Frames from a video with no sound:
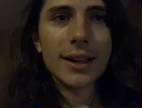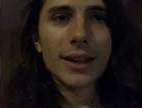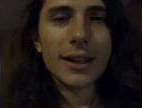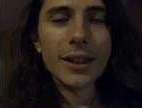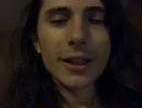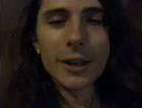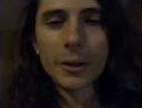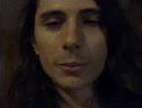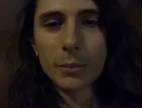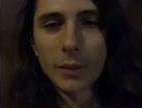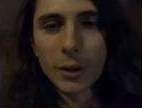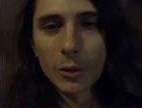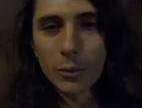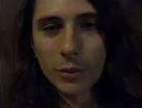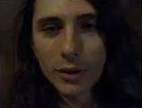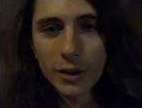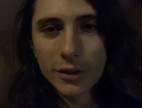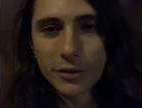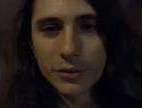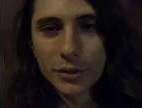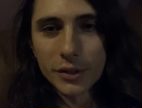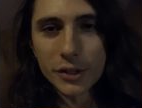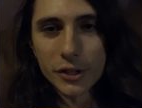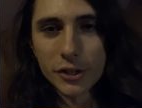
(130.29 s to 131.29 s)
Like my
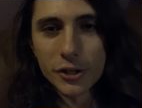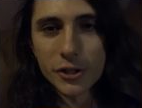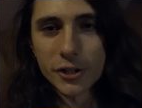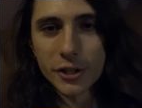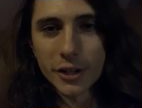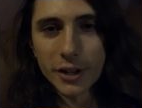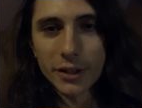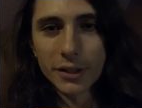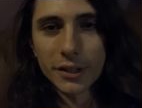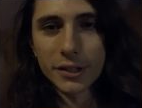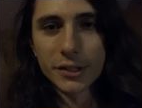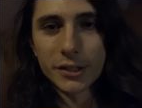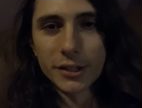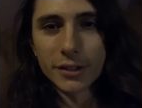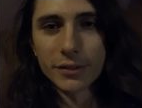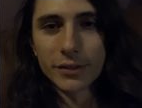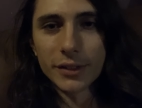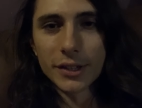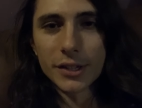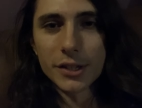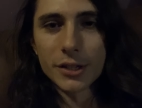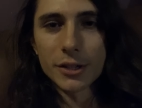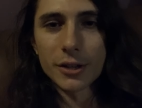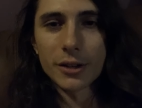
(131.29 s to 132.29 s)
wife was jealous of
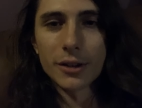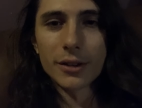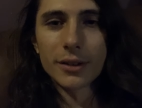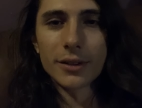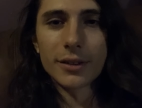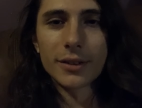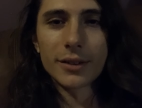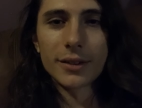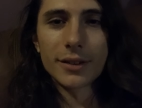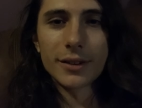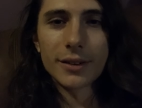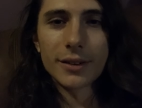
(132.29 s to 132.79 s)
this girl.